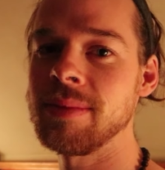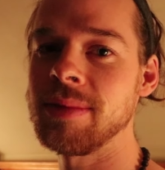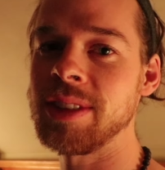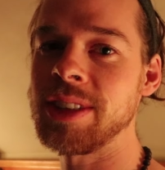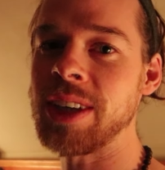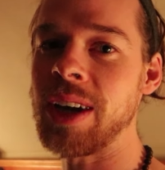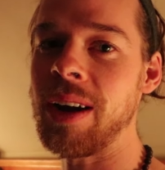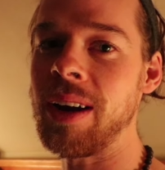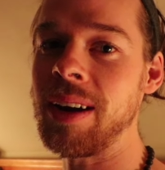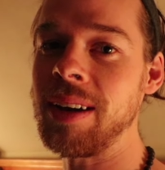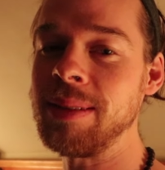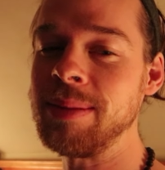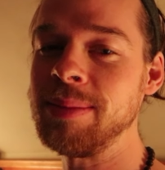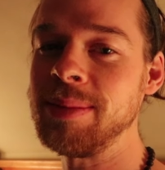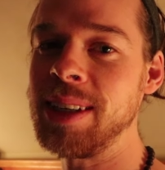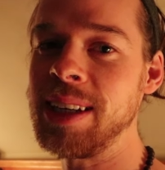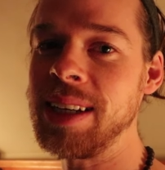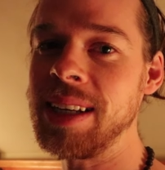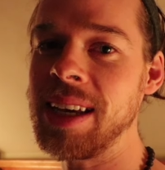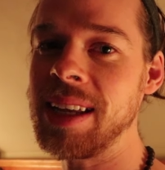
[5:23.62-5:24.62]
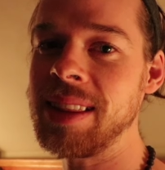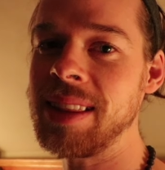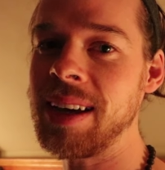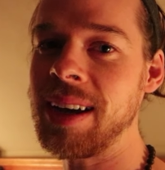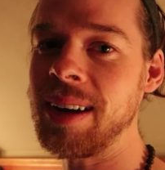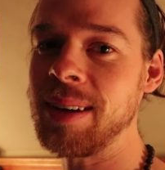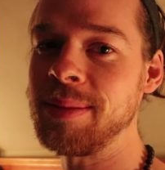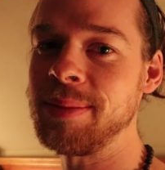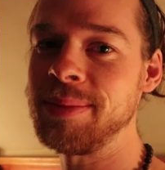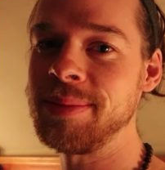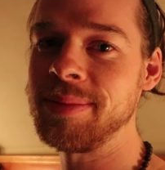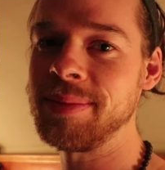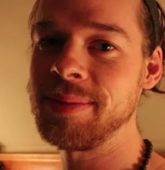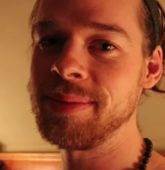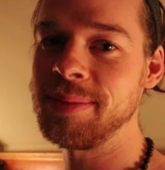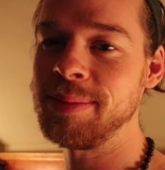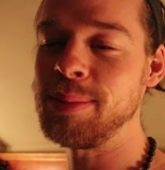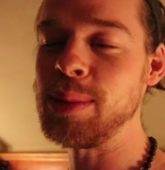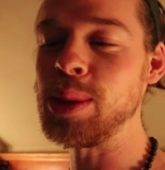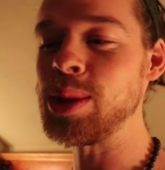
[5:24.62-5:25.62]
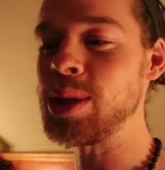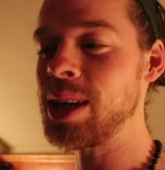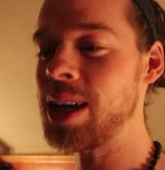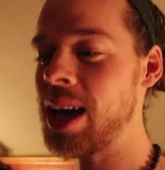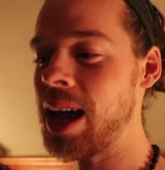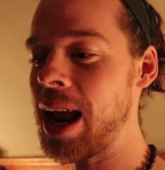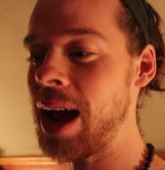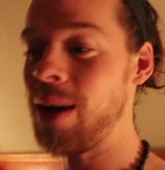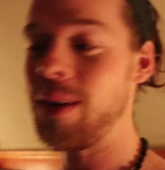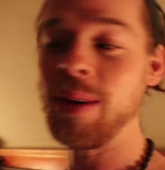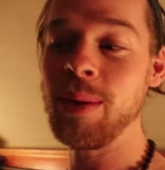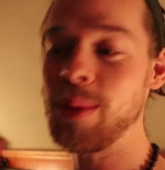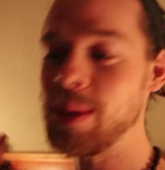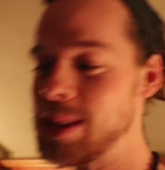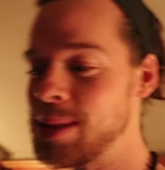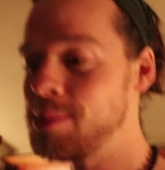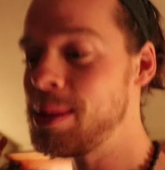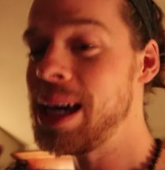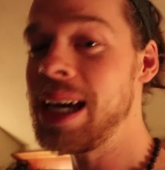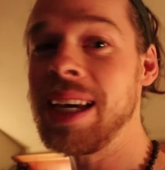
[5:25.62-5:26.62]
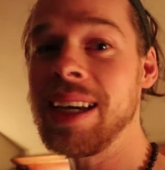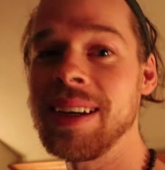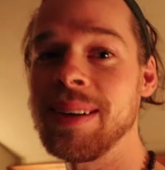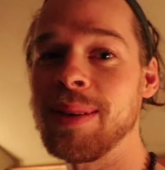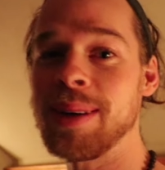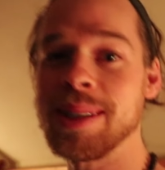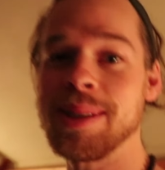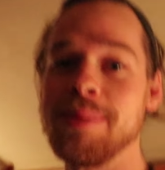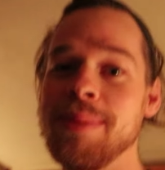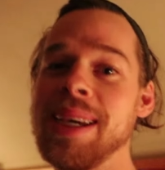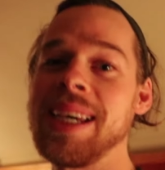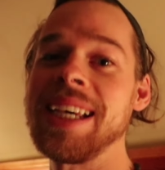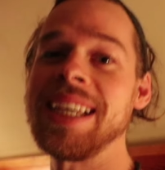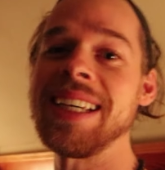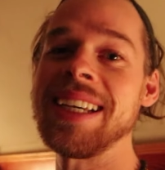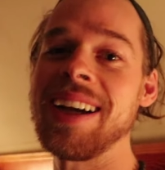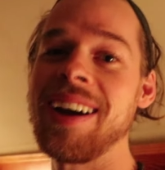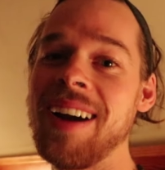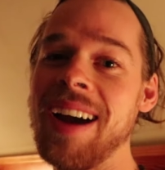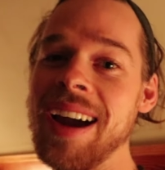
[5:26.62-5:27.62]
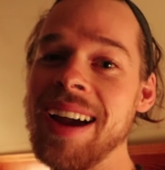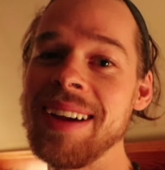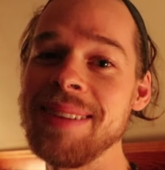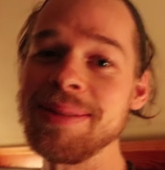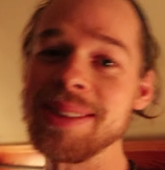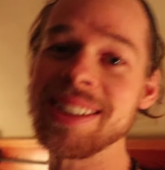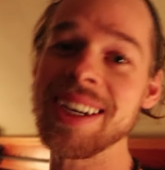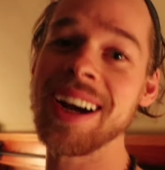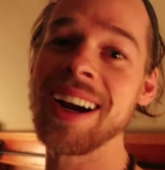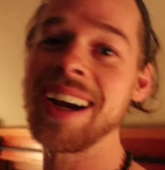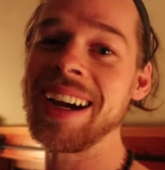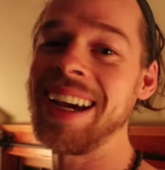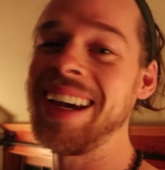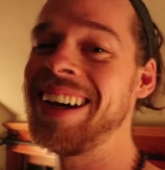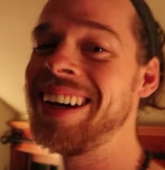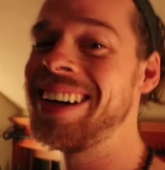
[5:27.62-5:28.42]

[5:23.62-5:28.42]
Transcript: sorry, didn't get there. Music cut out. It wasn't me, all right? I'm sorry.